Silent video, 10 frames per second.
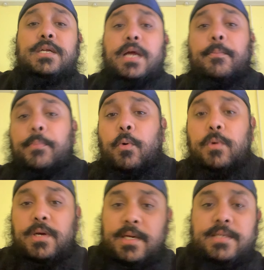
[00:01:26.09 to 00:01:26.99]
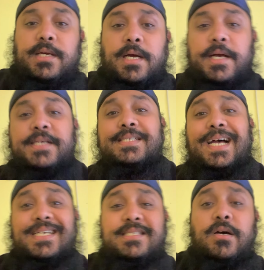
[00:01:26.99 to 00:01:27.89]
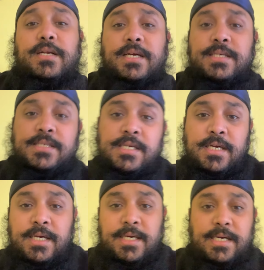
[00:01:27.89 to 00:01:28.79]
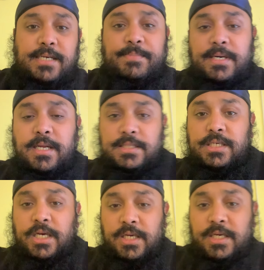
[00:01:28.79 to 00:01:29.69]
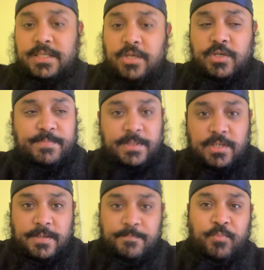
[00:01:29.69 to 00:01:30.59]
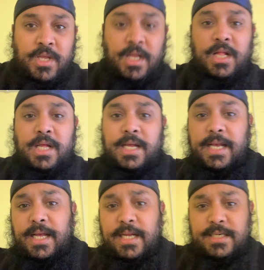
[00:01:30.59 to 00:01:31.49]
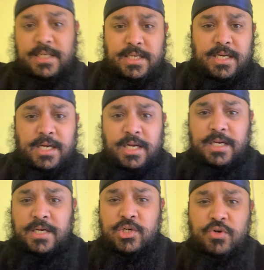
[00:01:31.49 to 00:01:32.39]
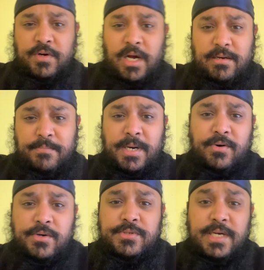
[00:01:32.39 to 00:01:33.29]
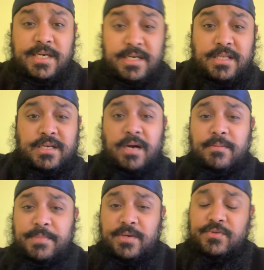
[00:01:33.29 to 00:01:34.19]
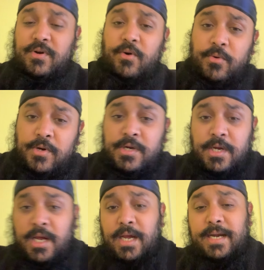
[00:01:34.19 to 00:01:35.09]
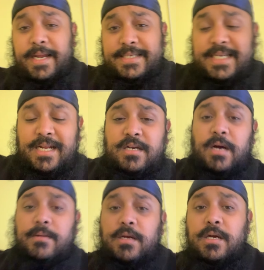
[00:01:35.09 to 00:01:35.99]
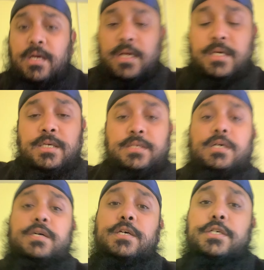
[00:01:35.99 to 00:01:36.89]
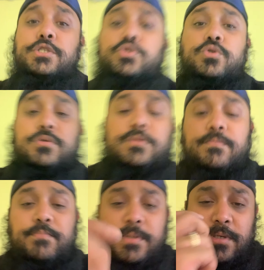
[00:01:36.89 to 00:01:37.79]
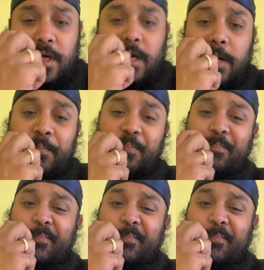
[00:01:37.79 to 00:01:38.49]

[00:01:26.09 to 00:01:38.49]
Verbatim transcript: that bought and uh, sat outside had a bit of lunch so it's been good. And uh, grew a couple of marrows, had another couple of marrows grow, and actually had a couple of, uh, but, um,